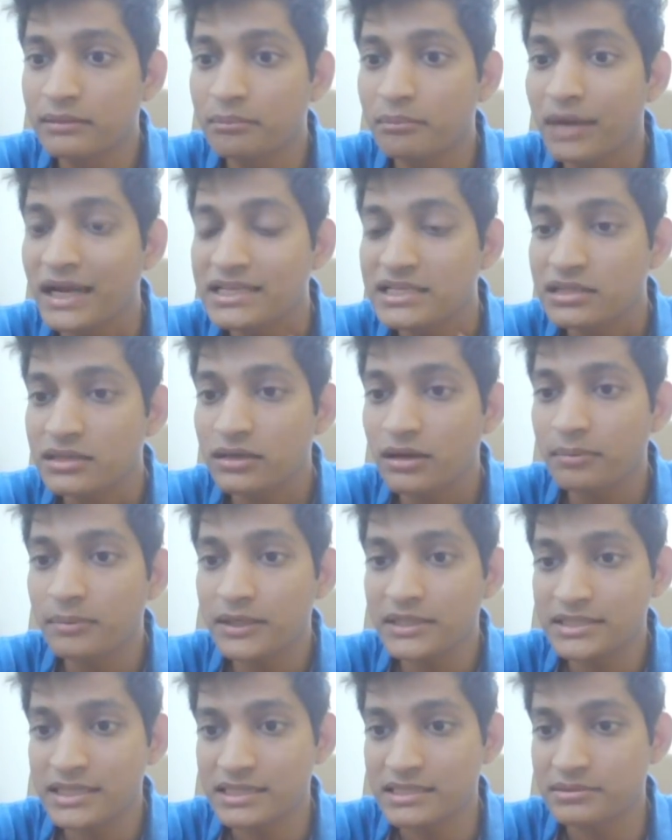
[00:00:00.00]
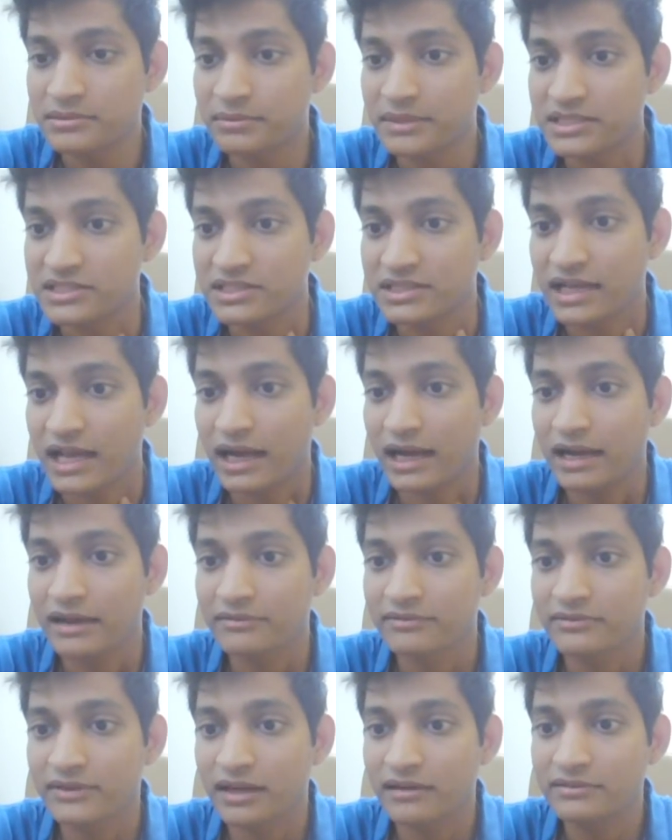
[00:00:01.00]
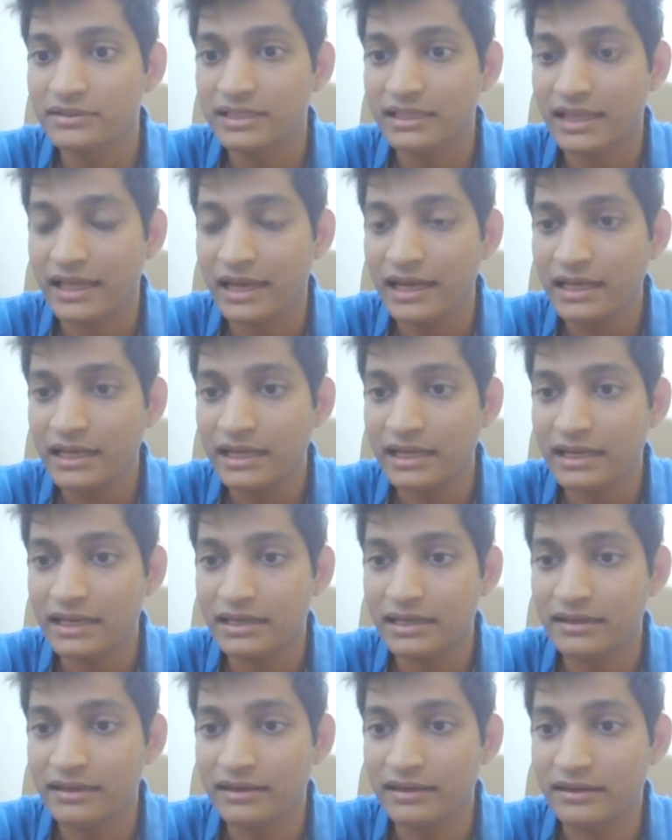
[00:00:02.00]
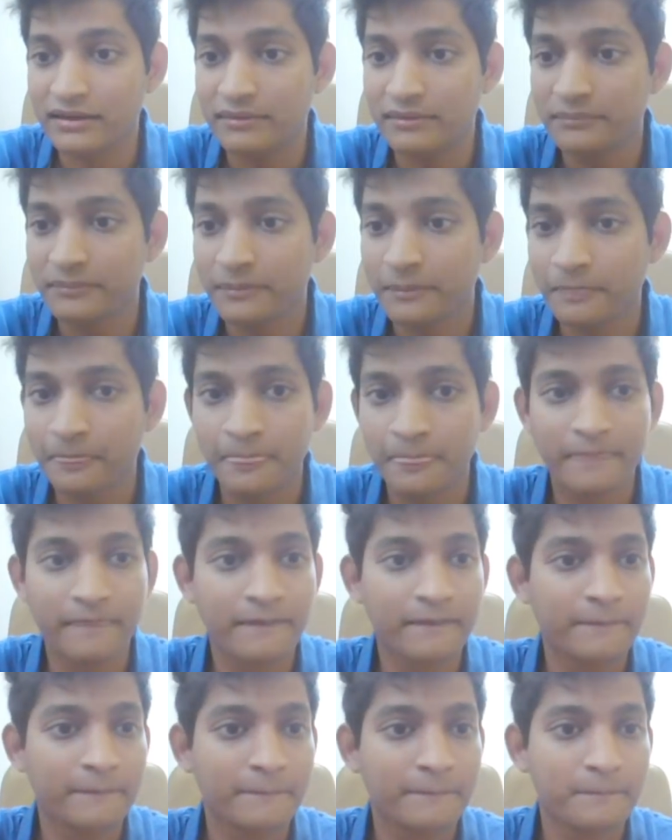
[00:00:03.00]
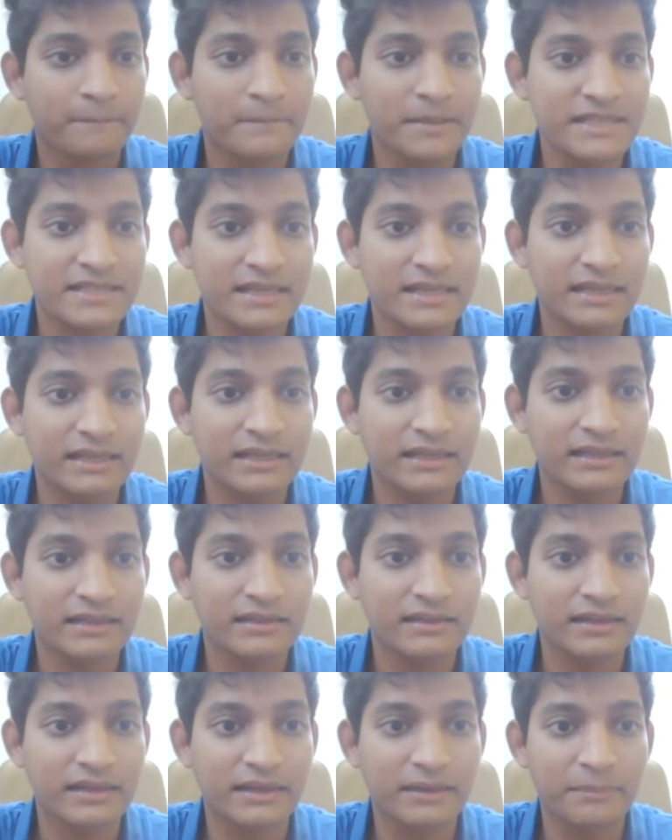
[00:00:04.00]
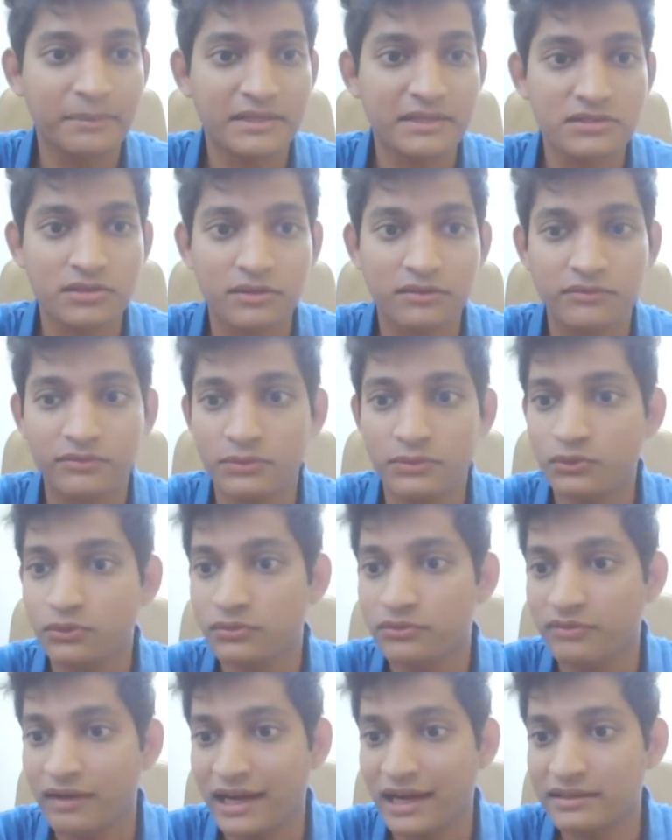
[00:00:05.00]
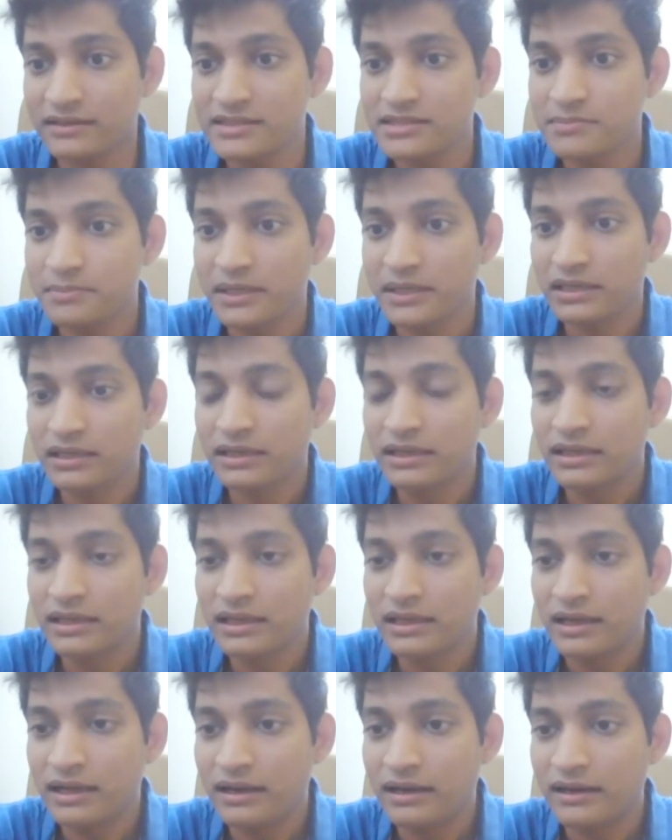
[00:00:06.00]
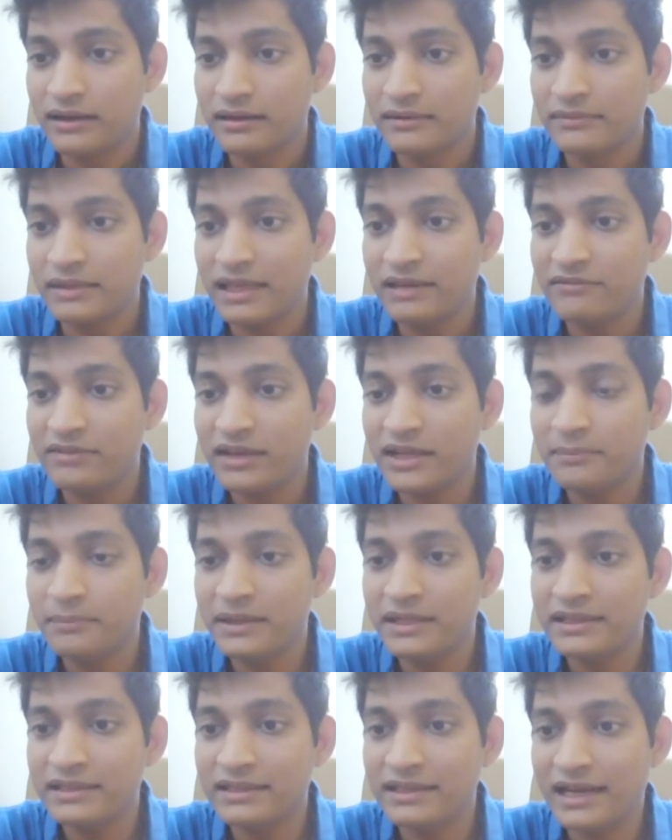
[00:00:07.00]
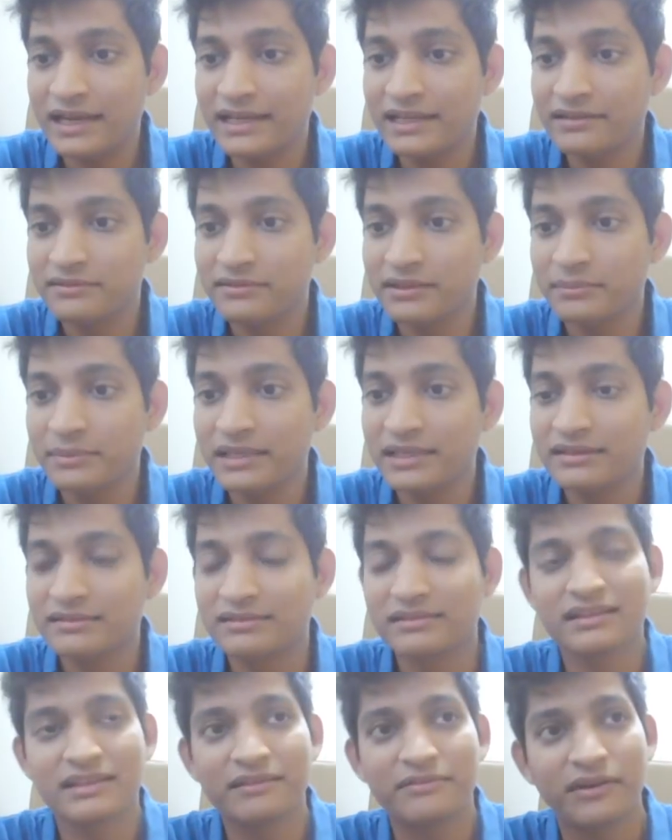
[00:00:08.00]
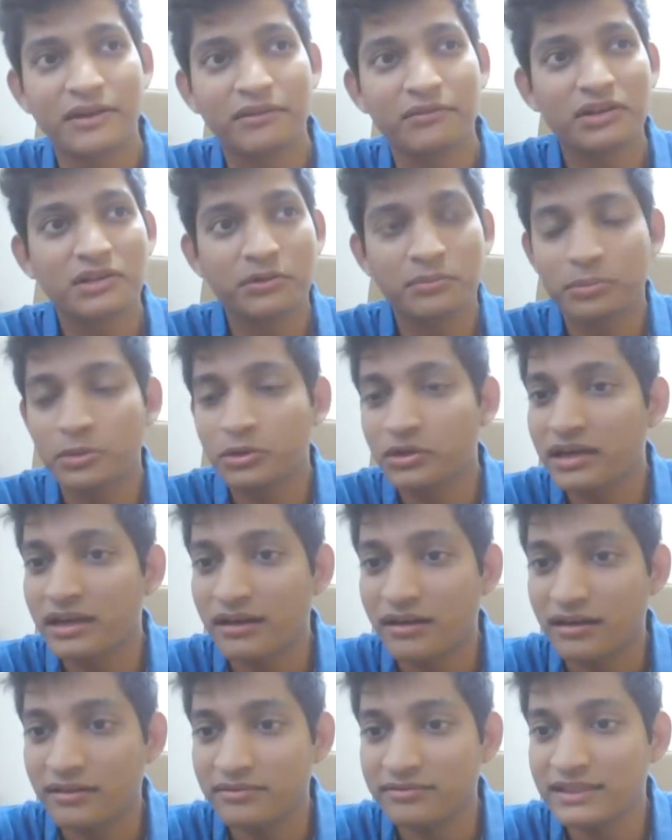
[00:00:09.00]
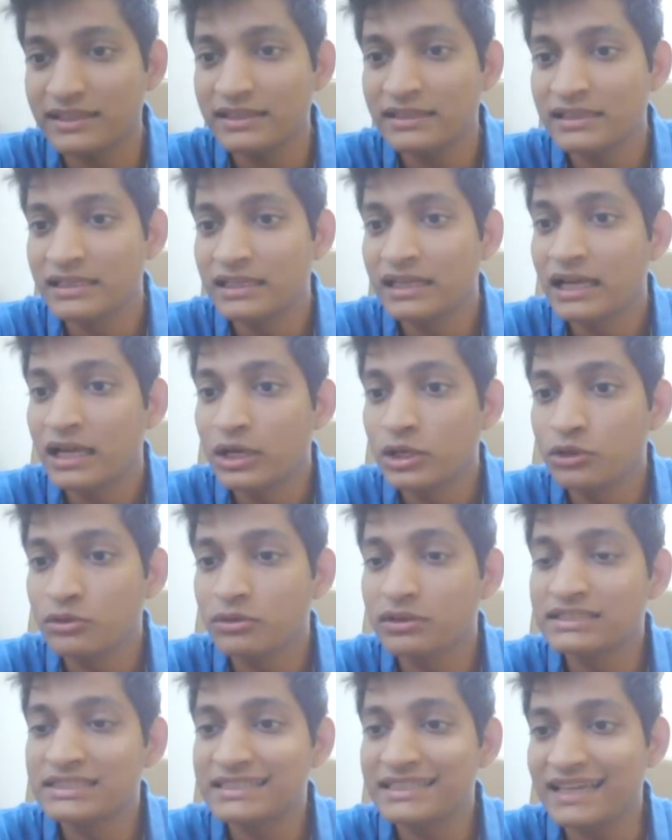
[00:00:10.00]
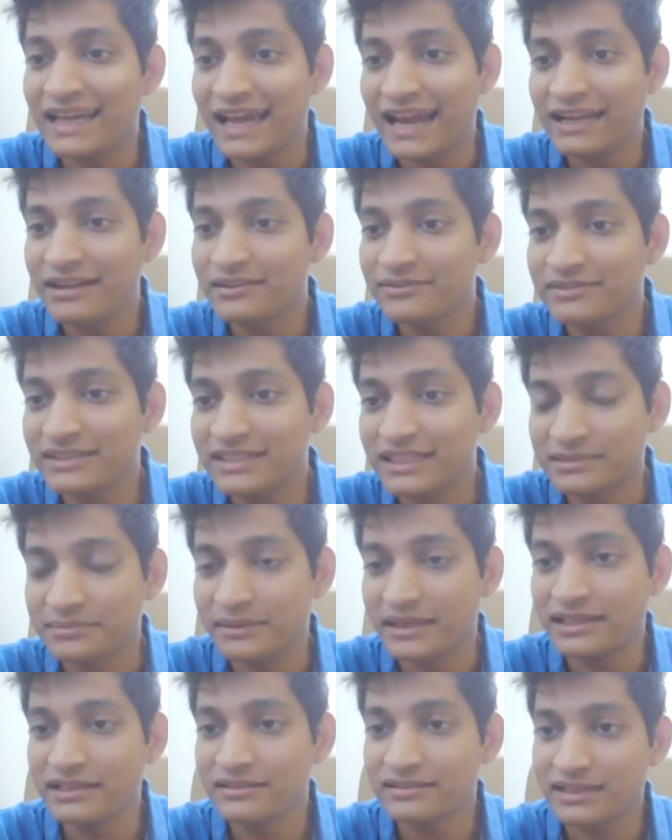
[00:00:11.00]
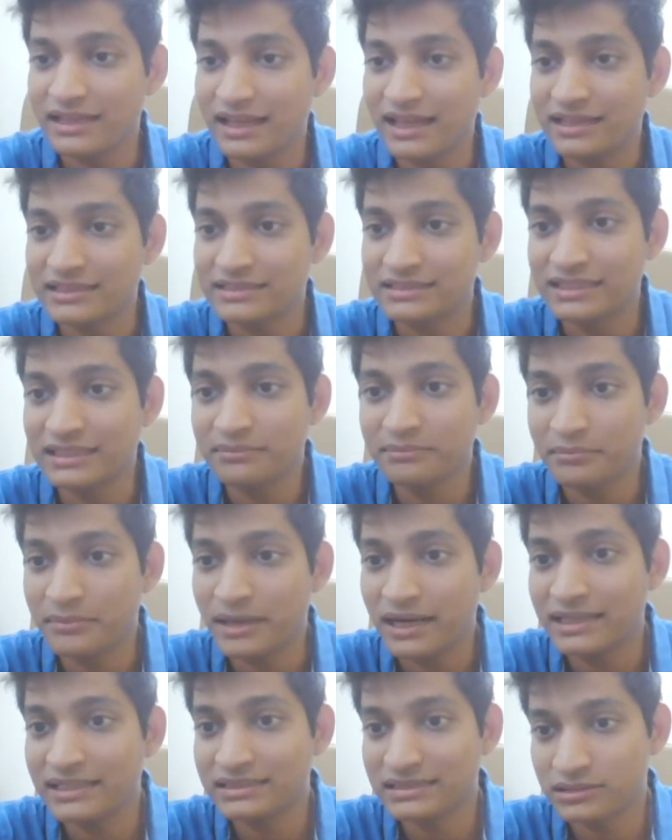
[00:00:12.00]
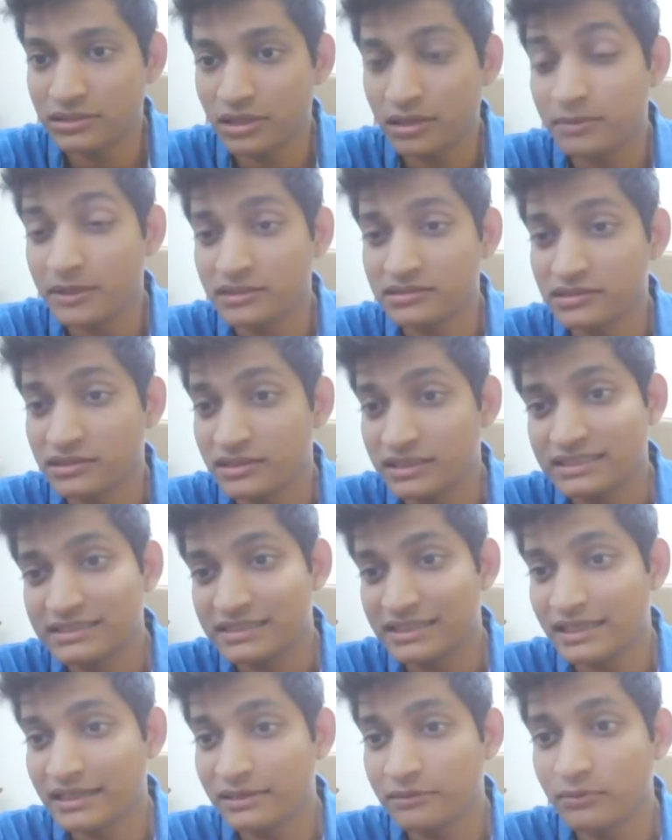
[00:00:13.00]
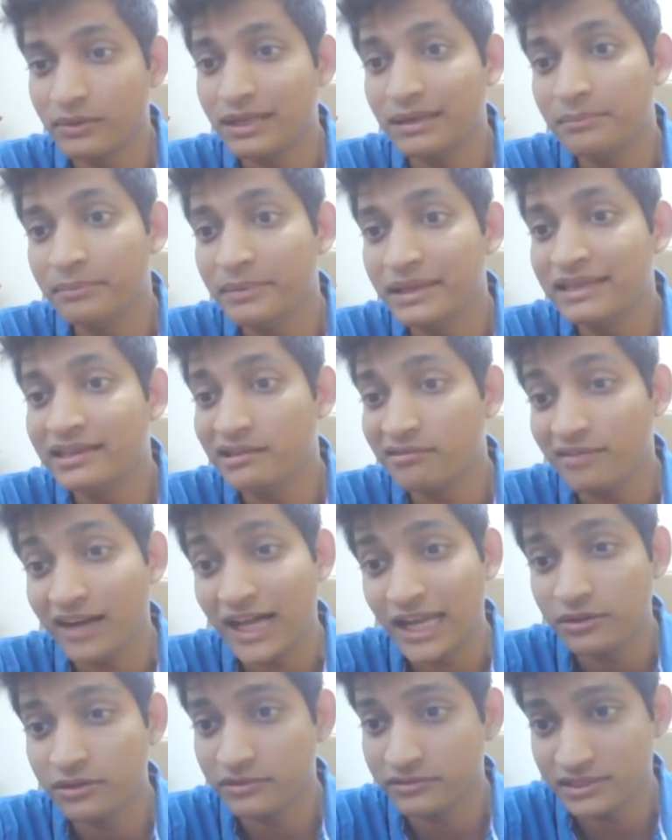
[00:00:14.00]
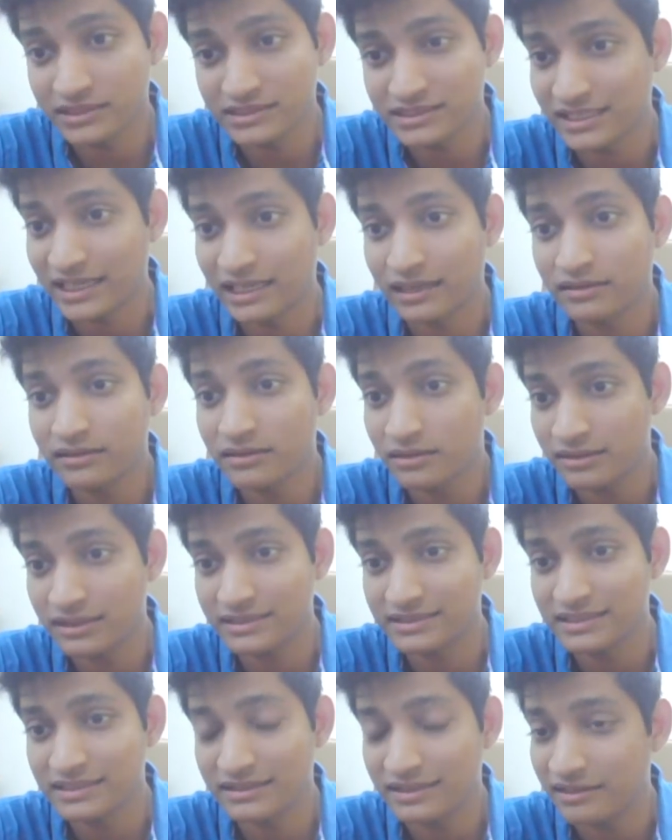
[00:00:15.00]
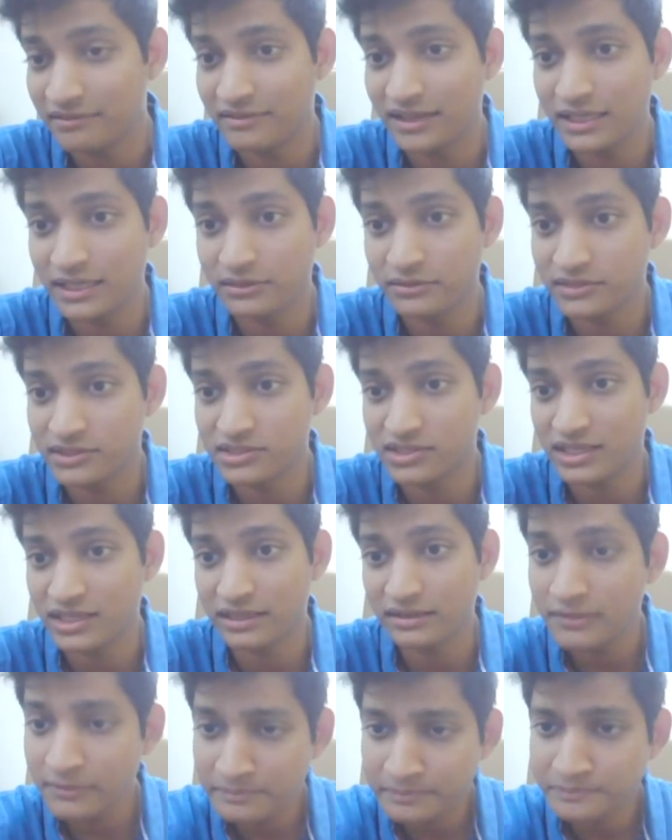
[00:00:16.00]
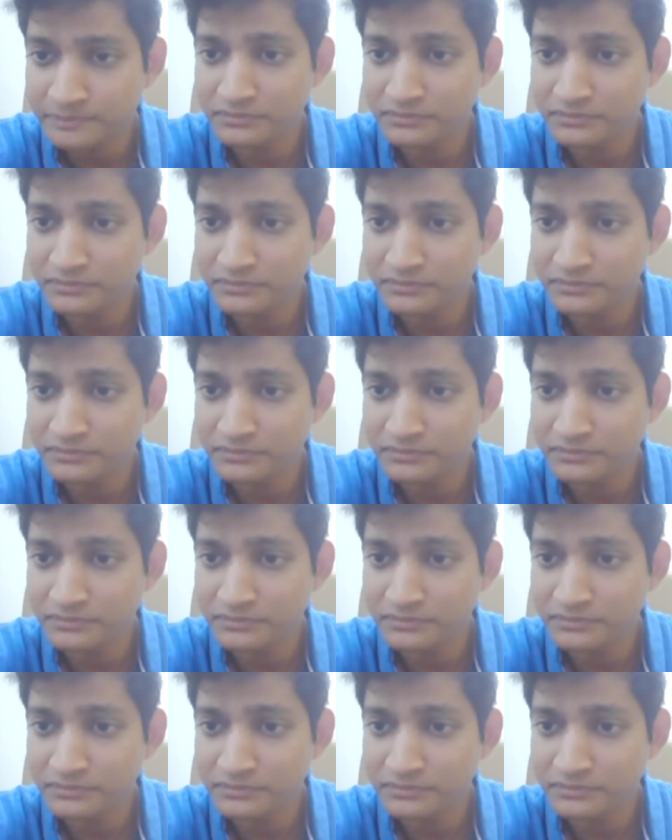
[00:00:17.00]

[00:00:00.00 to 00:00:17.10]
My stop loss estimation, yeah, I've covered that. And basically it depends on a few factors, but invariably the idea will be, if I were to put it roughly, towards the end of the expiry on the last day, my stop loss on each leg will be the value of the strangle or lesser than the value of the strangle.